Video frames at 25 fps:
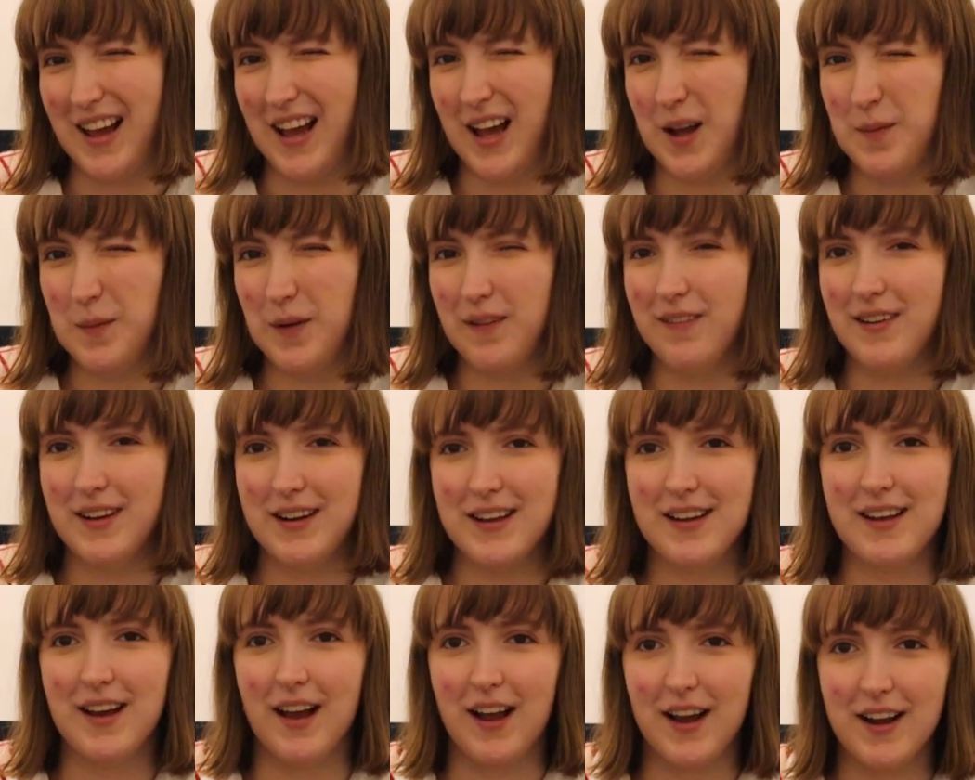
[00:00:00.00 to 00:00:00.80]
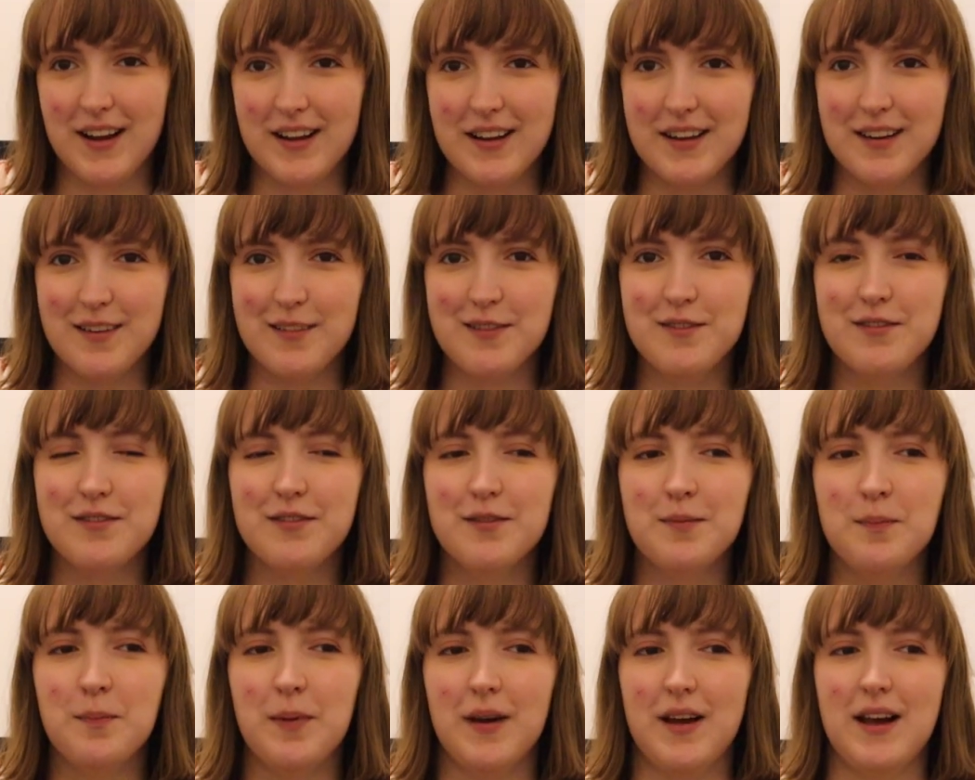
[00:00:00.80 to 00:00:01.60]
I'm already kind
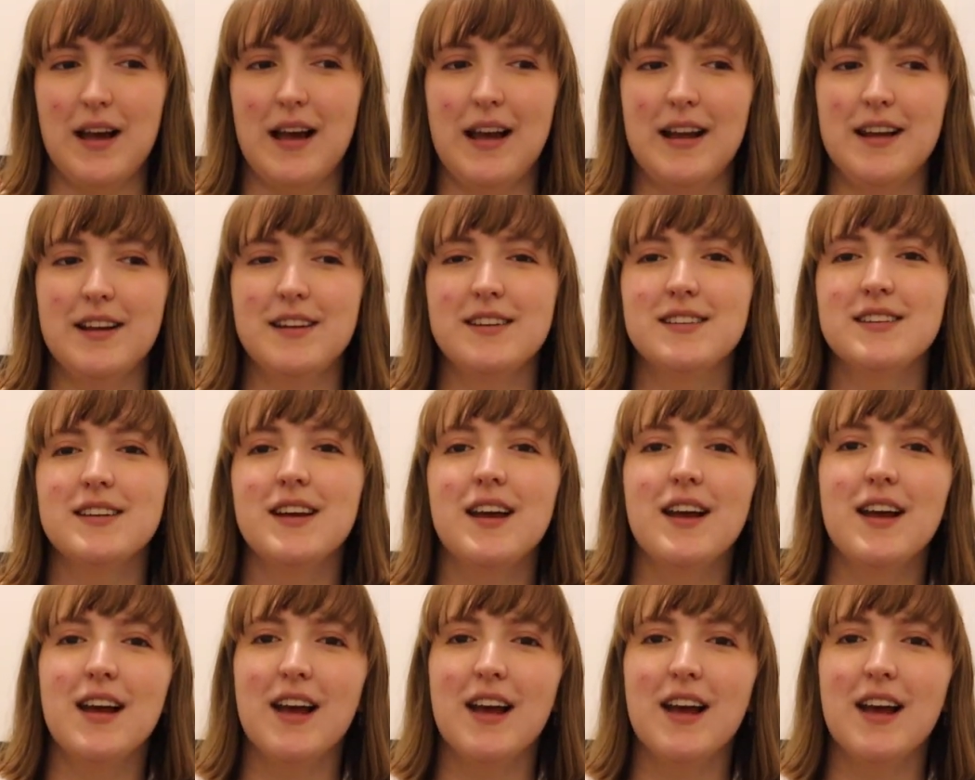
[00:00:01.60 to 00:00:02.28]
of behind.